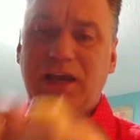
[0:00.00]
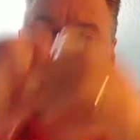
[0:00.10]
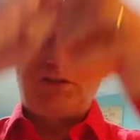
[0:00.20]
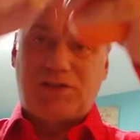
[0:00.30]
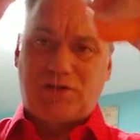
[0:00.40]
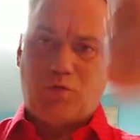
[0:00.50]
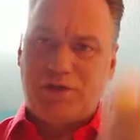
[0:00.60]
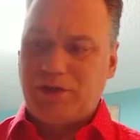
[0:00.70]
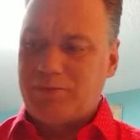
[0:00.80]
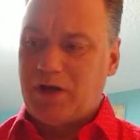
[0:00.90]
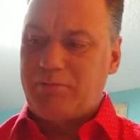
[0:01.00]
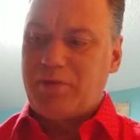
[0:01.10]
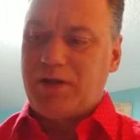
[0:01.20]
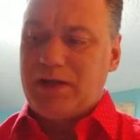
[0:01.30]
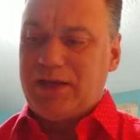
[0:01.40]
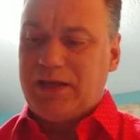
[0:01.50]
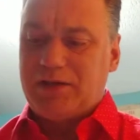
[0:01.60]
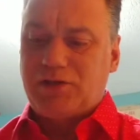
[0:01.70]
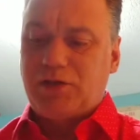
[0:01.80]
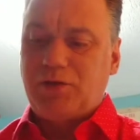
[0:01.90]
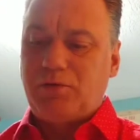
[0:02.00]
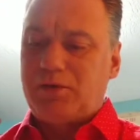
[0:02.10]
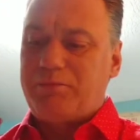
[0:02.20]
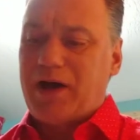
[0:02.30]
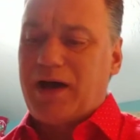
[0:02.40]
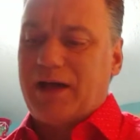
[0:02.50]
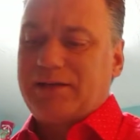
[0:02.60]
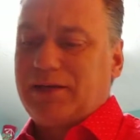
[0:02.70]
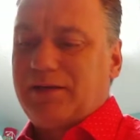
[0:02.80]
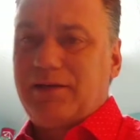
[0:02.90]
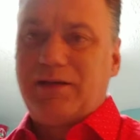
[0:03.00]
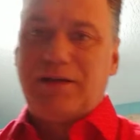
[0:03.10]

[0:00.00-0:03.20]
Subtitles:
and just squish them up into the pot